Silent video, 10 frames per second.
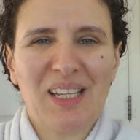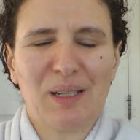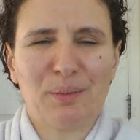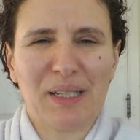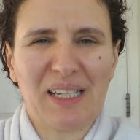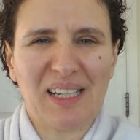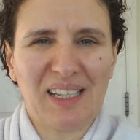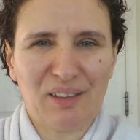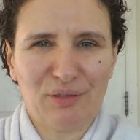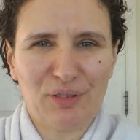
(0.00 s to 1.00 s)
Again, breathe it
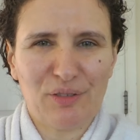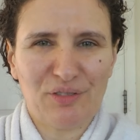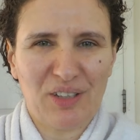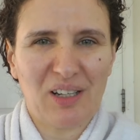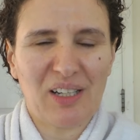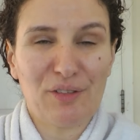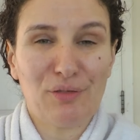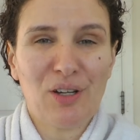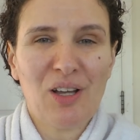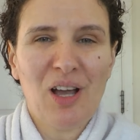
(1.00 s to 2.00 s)
in for five,
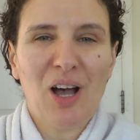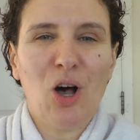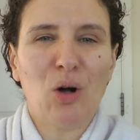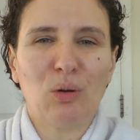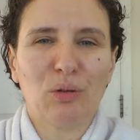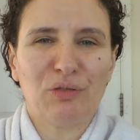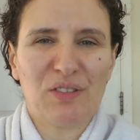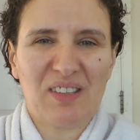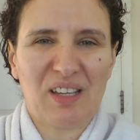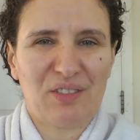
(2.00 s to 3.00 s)
hold for
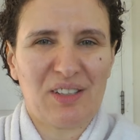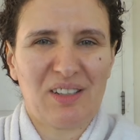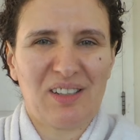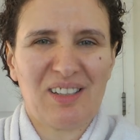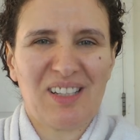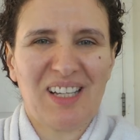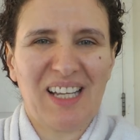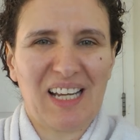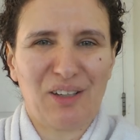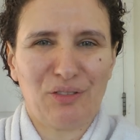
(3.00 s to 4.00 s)
seven,
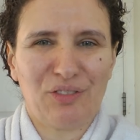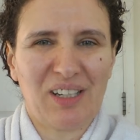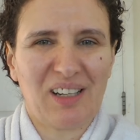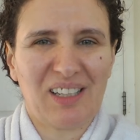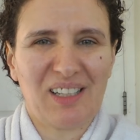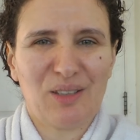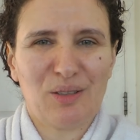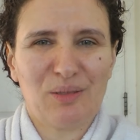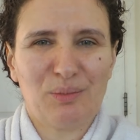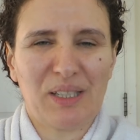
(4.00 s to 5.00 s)
and out for nine.
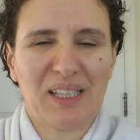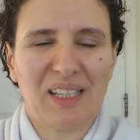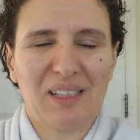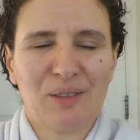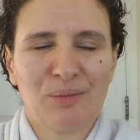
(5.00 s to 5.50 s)
Breathe in.